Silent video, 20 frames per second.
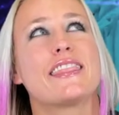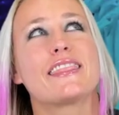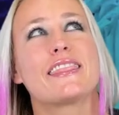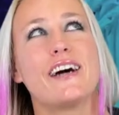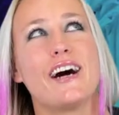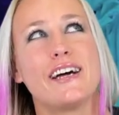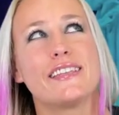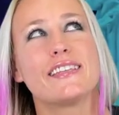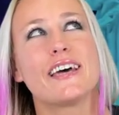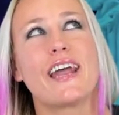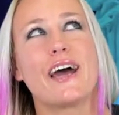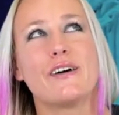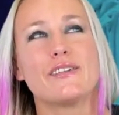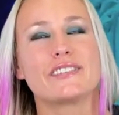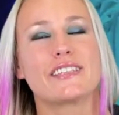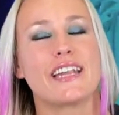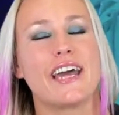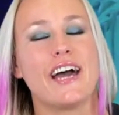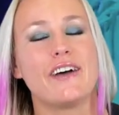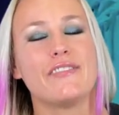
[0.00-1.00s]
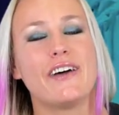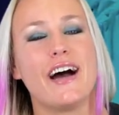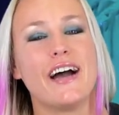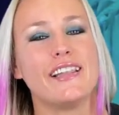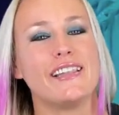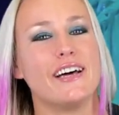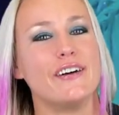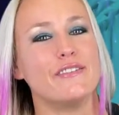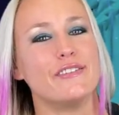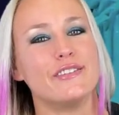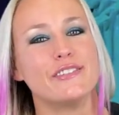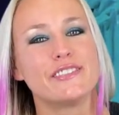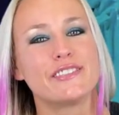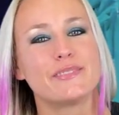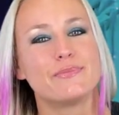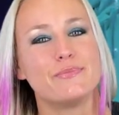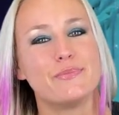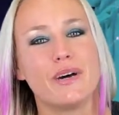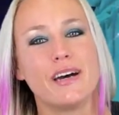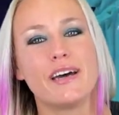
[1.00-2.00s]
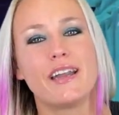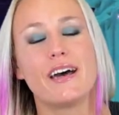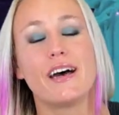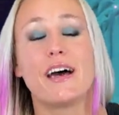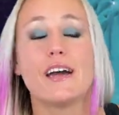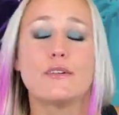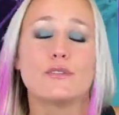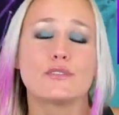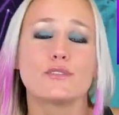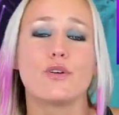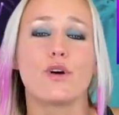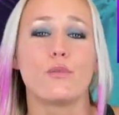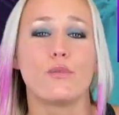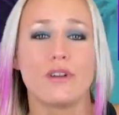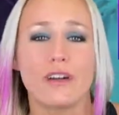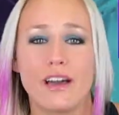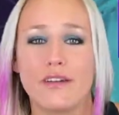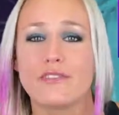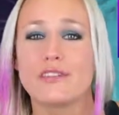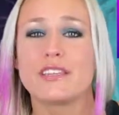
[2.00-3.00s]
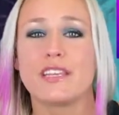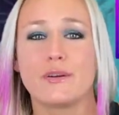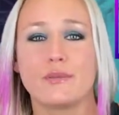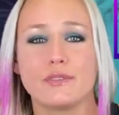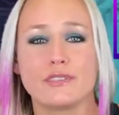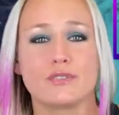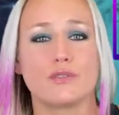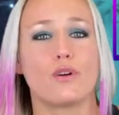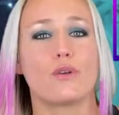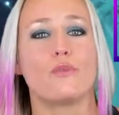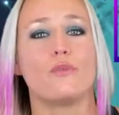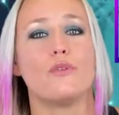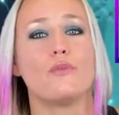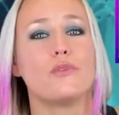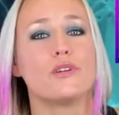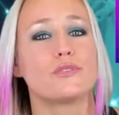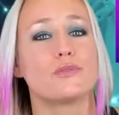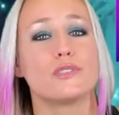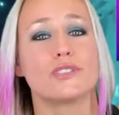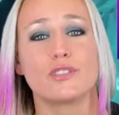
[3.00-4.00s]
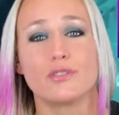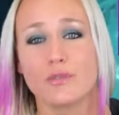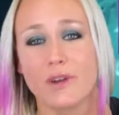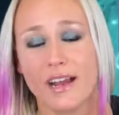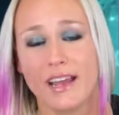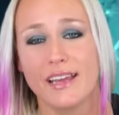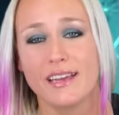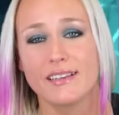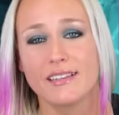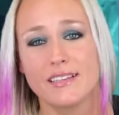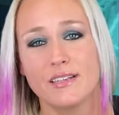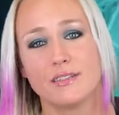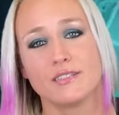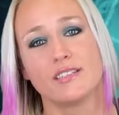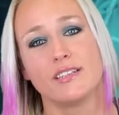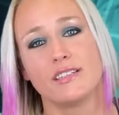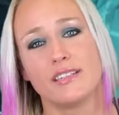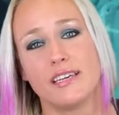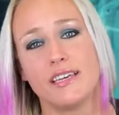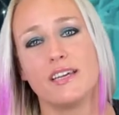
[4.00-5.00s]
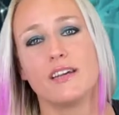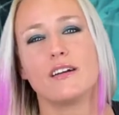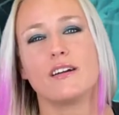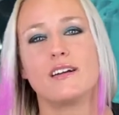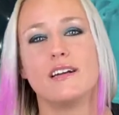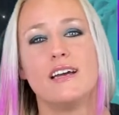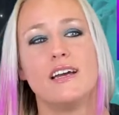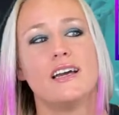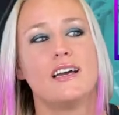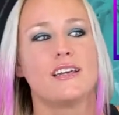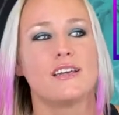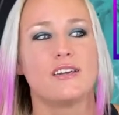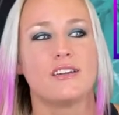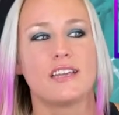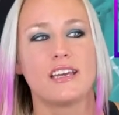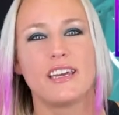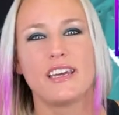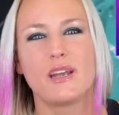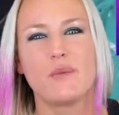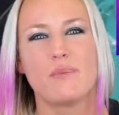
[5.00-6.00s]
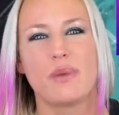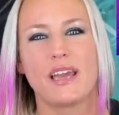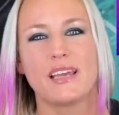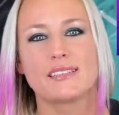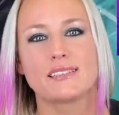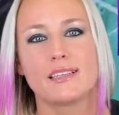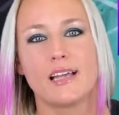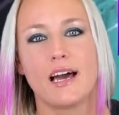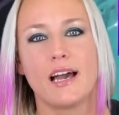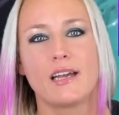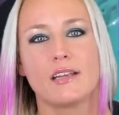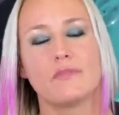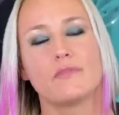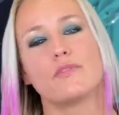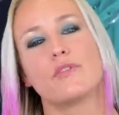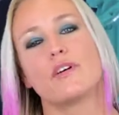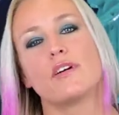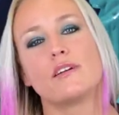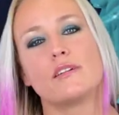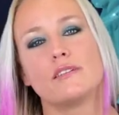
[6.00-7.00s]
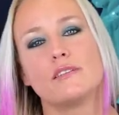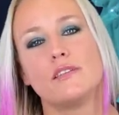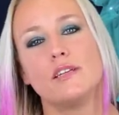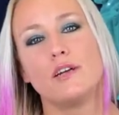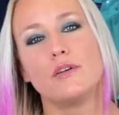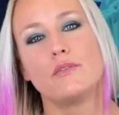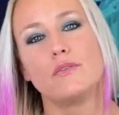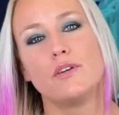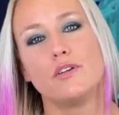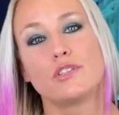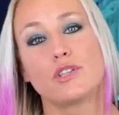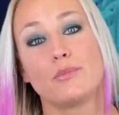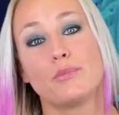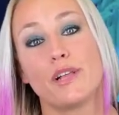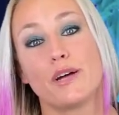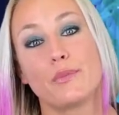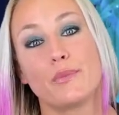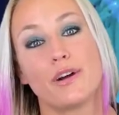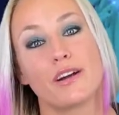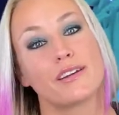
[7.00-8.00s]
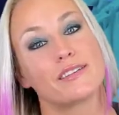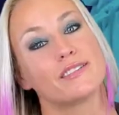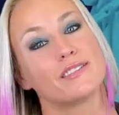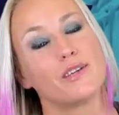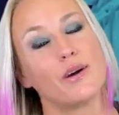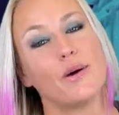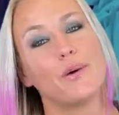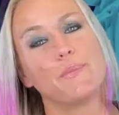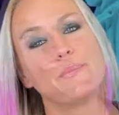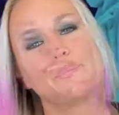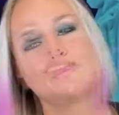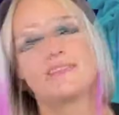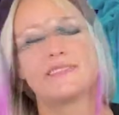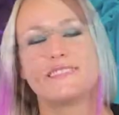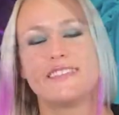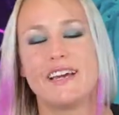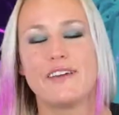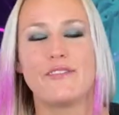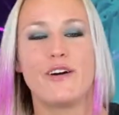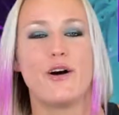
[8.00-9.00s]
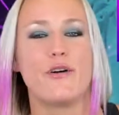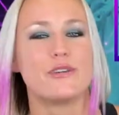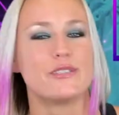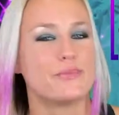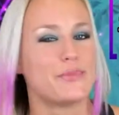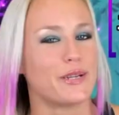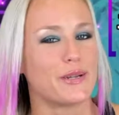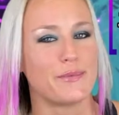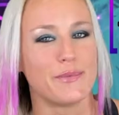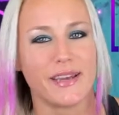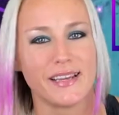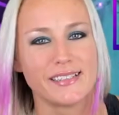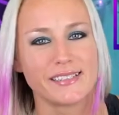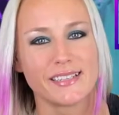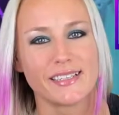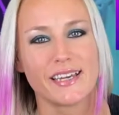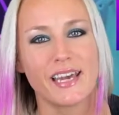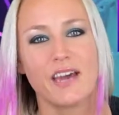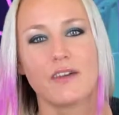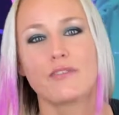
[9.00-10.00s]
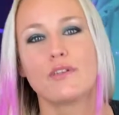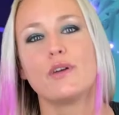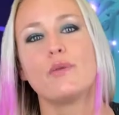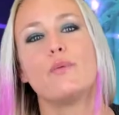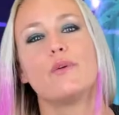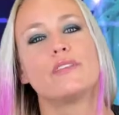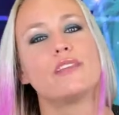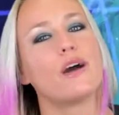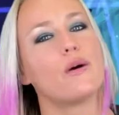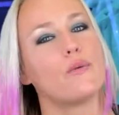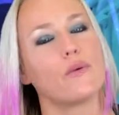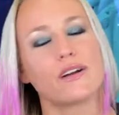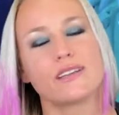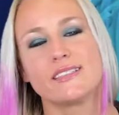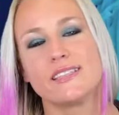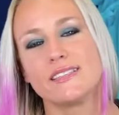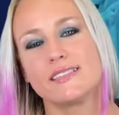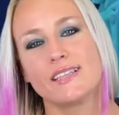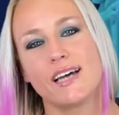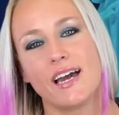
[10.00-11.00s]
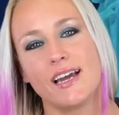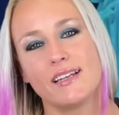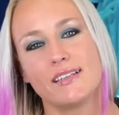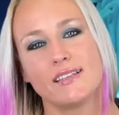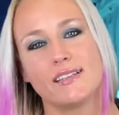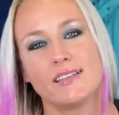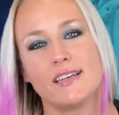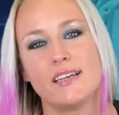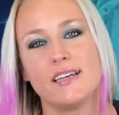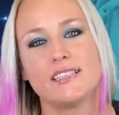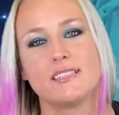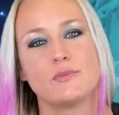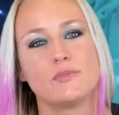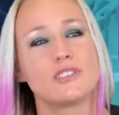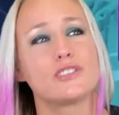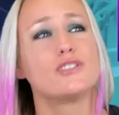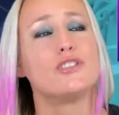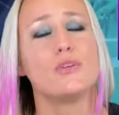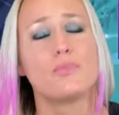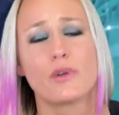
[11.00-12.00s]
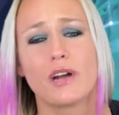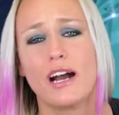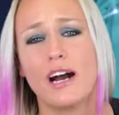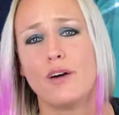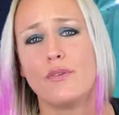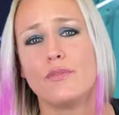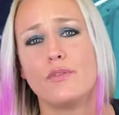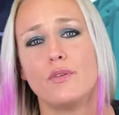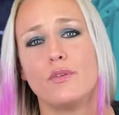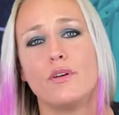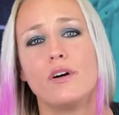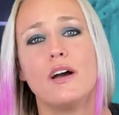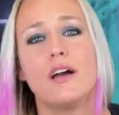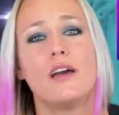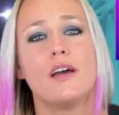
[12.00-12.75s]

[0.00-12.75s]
thought that I was going to have high levels, but uh, it was normal. Everything was normal, which was great. It was good to hear, good to get a baseline for you know future blood work. So they've always been amazing. Everyone that works at Titan is super helpful,